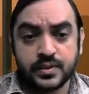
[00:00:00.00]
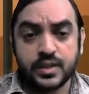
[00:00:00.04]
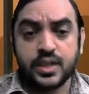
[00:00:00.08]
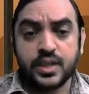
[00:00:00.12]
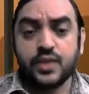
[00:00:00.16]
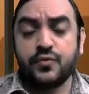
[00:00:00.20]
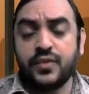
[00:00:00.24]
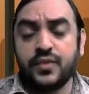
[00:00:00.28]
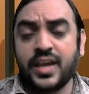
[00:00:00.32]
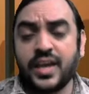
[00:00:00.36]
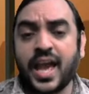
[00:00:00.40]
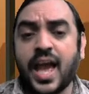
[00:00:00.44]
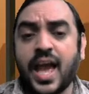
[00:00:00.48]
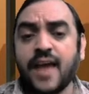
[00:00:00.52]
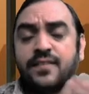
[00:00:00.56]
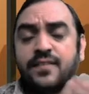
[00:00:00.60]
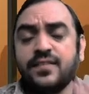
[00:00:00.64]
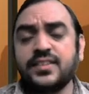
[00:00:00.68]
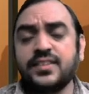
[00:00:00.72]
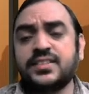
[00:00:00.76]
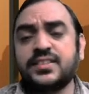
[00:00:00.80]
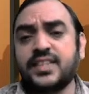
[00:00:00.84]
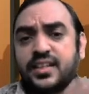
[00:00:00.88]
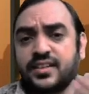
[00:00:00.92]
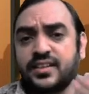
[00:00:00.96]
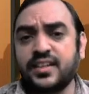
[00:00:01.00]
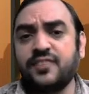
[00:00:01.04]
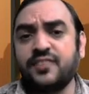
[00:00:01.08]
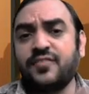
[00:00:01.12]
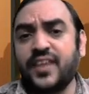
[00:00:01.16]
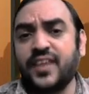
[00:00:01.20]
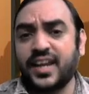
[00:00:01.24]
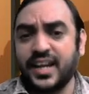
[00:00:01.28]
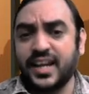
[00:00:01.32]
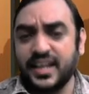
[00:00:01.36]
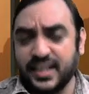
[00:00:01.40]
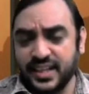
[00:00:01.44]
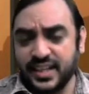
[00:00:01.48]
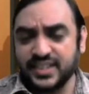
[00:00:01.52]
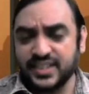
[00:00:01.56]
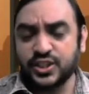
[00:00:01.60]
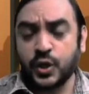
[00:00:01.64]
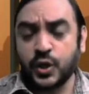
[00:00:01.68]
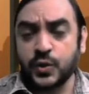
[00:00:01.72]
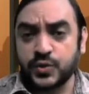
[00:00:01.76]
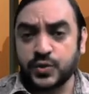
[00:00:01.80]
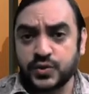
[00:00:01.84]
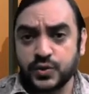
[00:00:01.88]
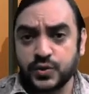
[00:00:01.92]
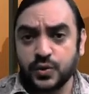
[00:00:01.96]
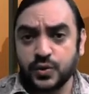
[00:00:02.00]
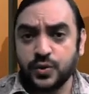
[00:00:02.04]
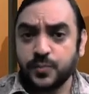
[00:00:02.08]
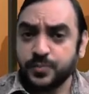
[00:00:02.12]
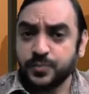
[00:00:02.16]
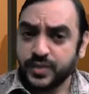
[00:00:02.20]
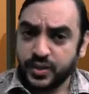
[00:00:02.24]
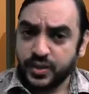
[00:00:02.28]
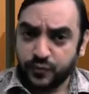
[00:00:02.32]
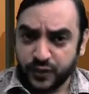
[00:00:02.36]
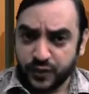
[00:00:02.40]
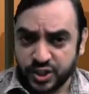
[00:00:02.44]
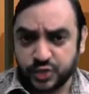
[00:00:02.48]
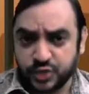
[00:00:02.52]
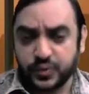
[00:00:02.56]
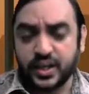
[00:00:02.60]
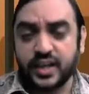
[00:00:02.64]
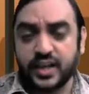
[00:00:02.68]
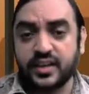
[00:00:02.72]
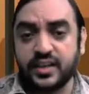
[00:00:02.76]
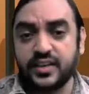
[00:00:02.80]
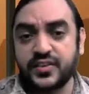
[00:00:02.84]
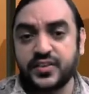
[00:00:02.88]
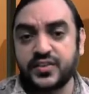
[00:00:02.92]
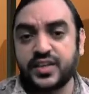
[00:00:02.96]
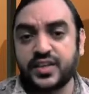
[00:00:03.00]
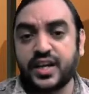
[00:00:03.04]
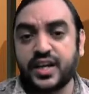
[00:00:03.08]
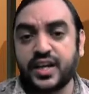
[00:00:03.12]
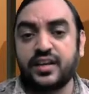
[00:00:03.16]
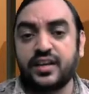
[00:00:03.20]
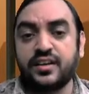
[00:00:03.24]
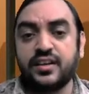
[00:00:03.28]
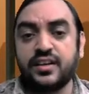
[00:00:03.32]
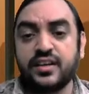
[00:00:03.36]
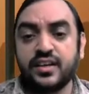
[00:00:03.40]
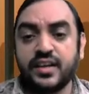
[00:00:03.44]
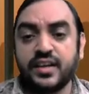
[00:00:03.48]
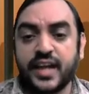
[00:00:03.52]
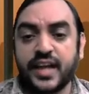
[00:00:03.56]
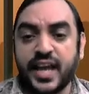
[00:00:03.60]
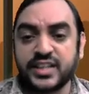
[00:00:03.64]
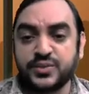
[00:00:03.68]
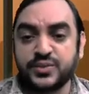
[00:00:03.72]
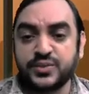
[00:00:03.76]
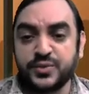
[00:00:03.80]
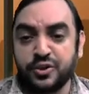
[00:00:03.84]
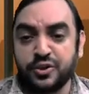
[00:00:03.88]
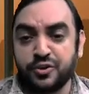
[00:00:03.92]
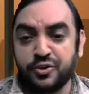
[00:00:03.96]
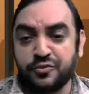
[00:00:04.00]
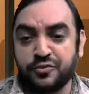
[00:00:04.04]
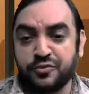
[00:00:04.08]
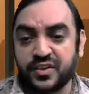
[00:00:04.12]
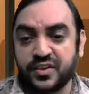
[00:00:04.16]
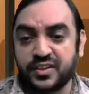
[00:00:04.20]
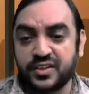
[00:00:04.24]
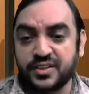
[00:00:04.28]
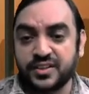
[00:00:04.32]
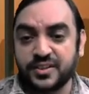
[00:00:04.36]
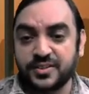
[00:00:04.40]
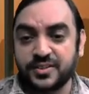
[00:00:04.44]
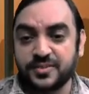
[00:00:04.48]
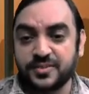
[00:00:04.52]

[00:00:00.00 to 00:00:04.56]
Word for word: We have certain varieties also, which we'll understand as we go further.